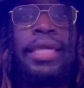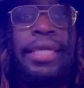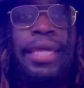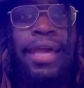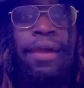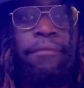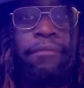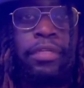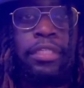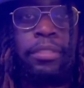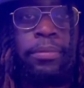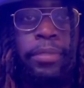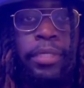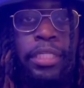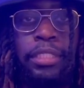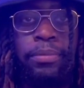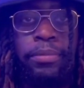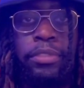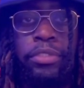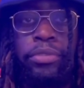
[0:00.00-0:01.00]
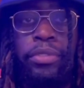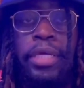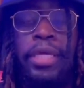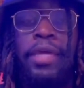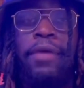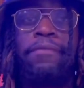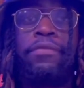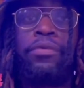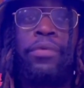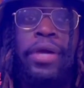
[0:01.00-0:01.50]
having this placement so that
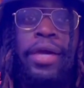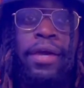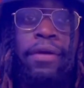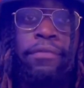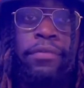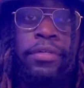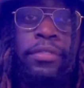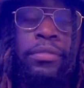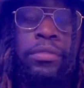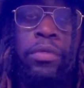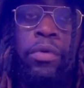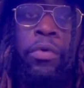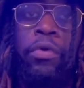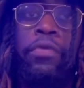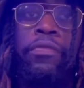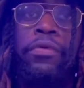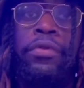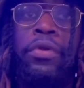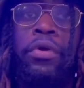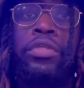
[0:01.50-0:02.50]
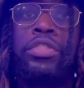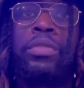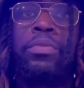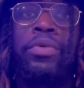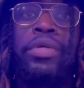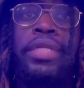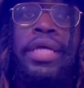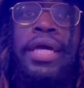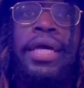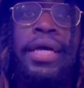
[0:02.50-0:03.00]
if you have it or if you know
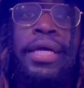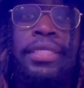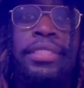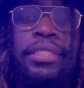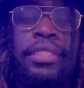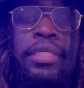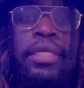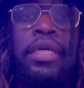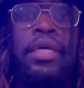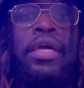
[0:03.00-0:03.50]
someone that has it,